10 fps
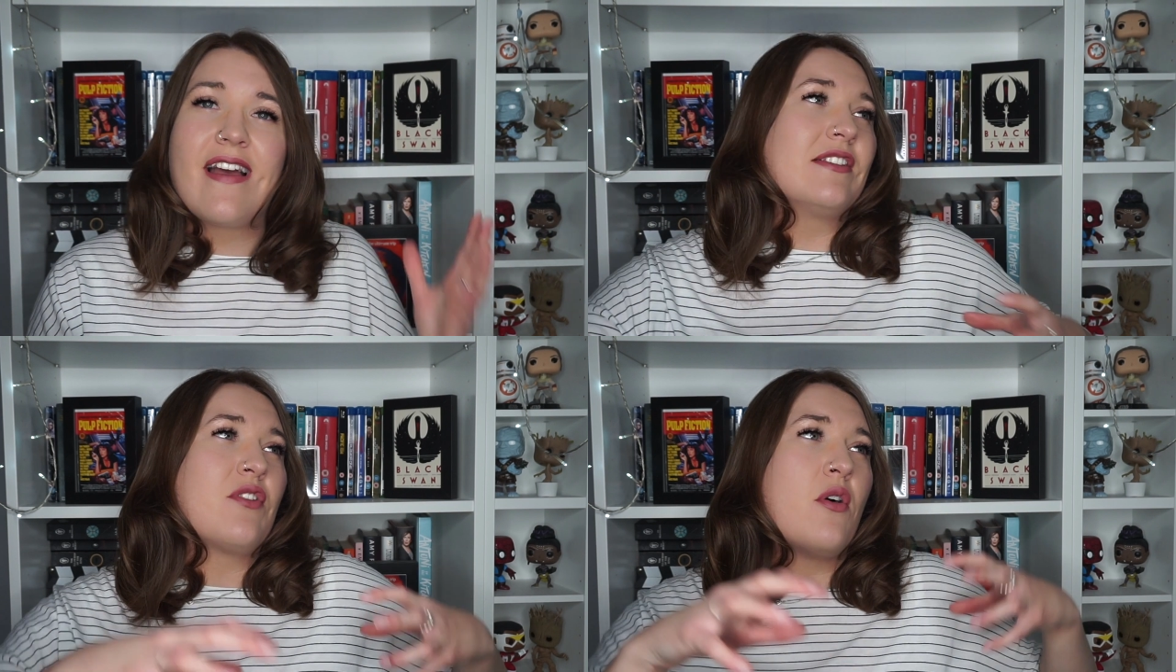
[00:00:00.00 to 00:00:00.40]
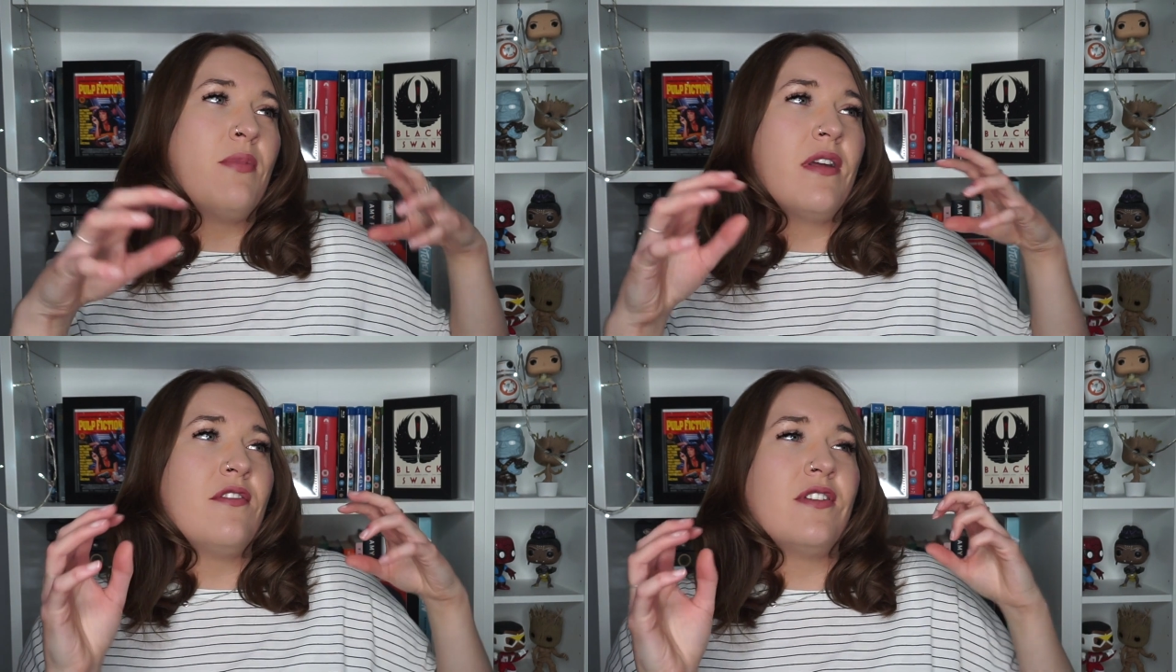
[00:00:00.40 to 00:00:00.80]
It's got a
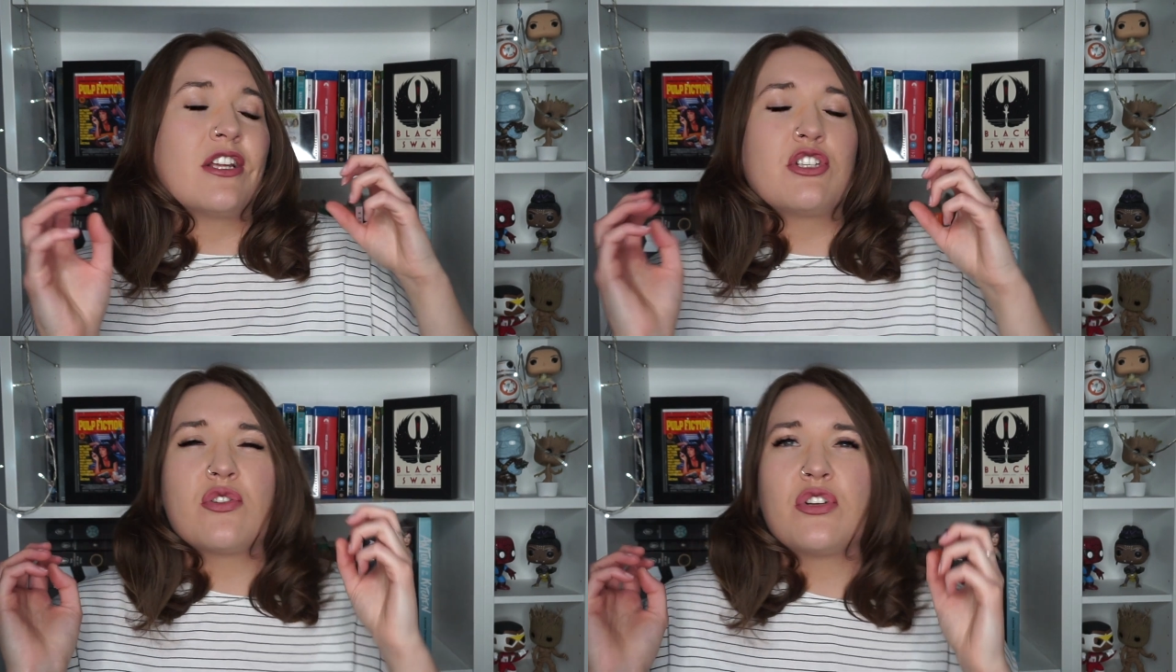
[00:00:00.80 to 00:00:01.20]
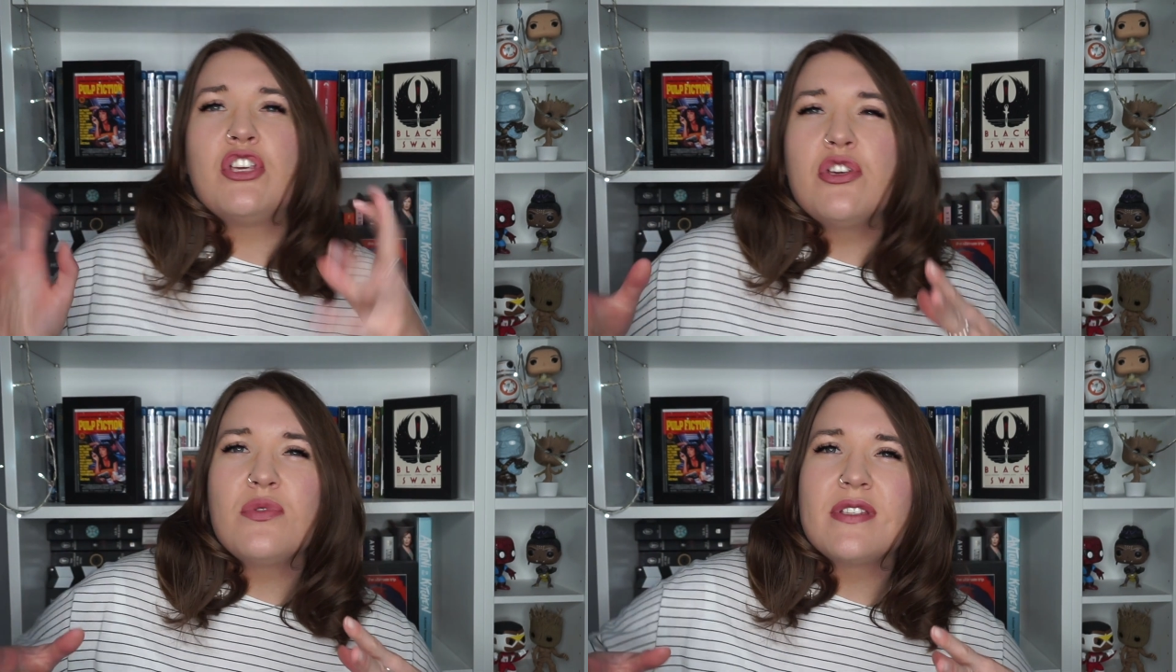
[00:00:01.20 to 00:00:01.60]
bit of like John
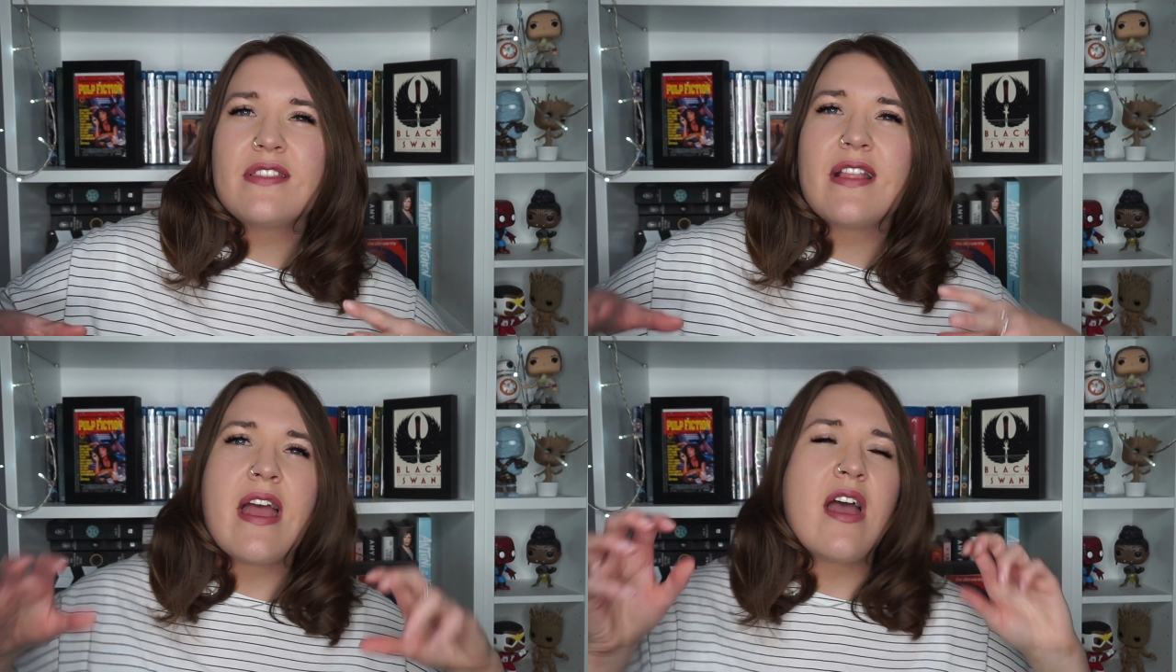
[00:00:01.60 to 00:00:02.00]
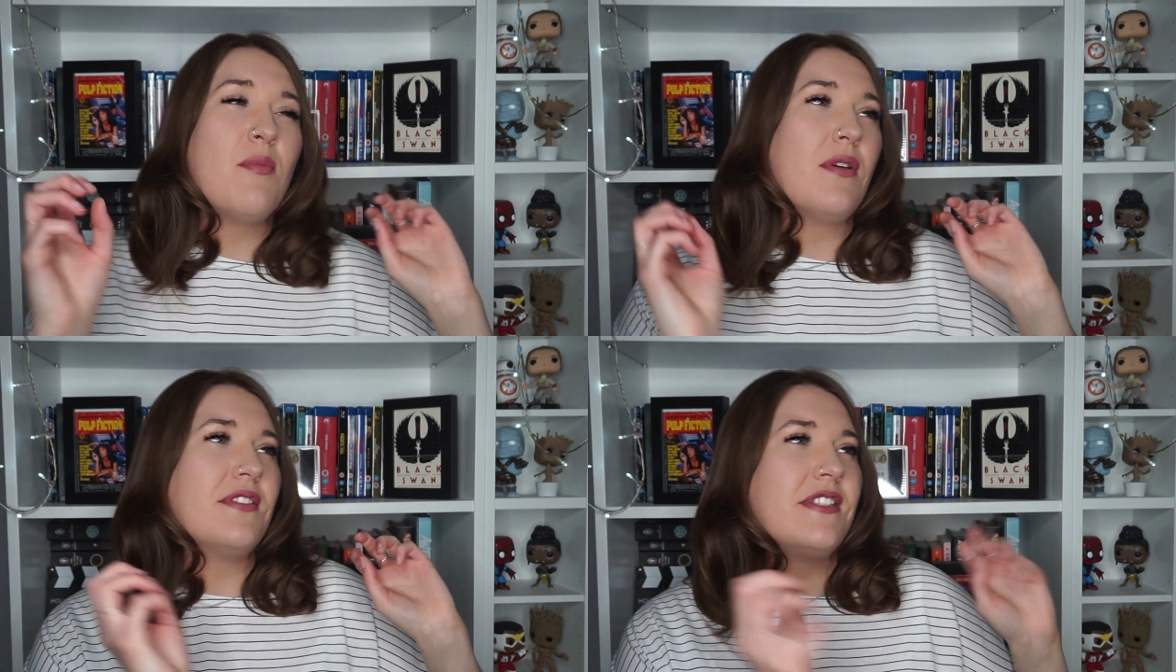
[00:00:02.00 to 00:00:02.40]
Hughes in there, a
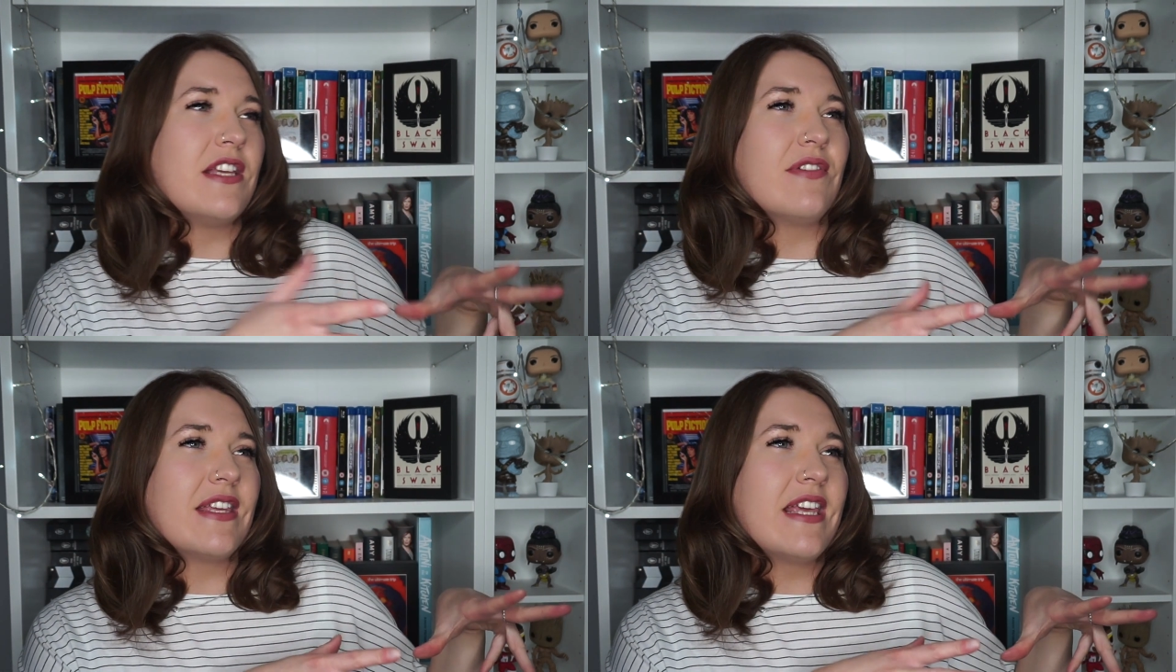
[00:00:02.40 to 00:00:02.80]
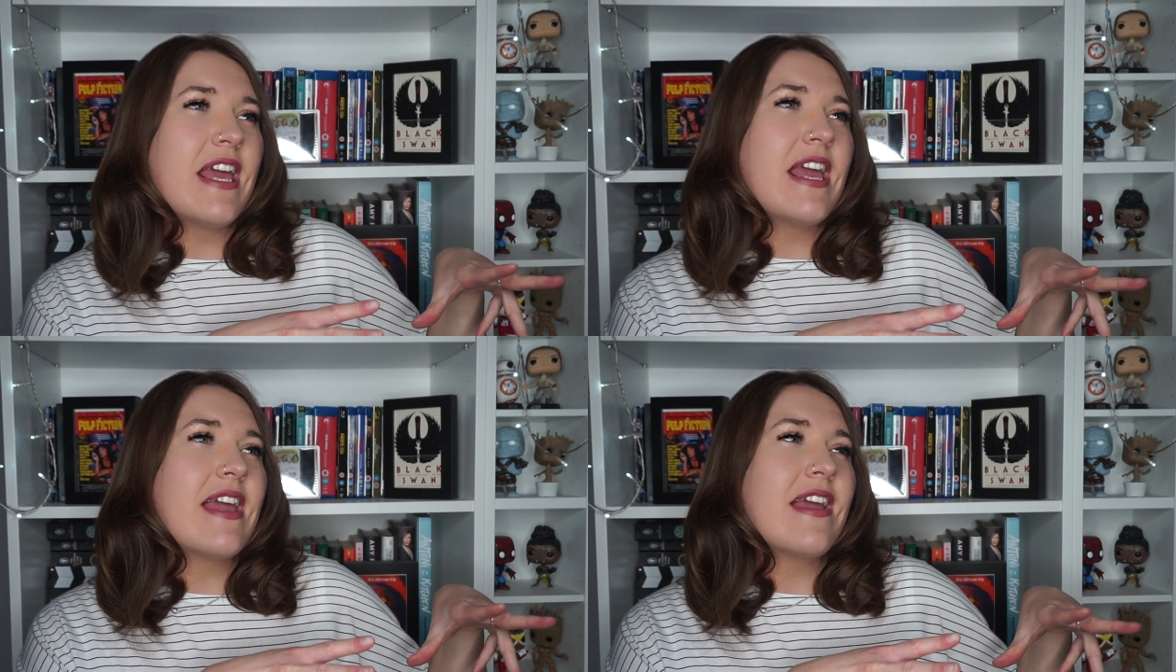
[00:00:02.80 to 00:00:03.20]
bit of Stephen
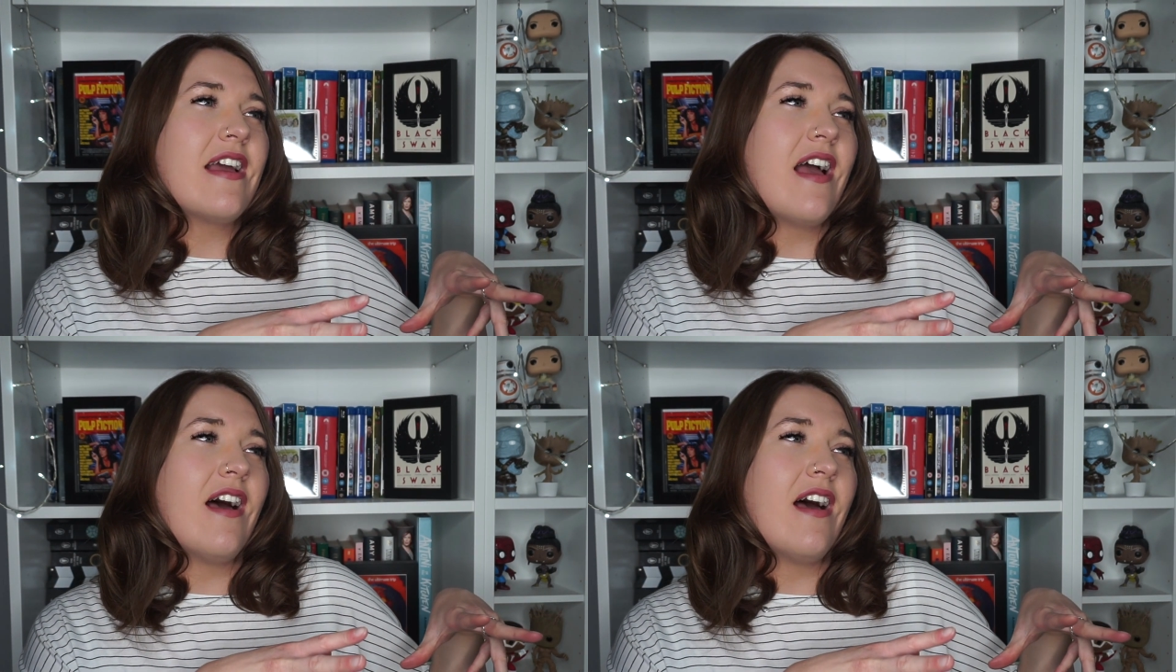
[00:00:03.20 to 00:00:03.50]
King.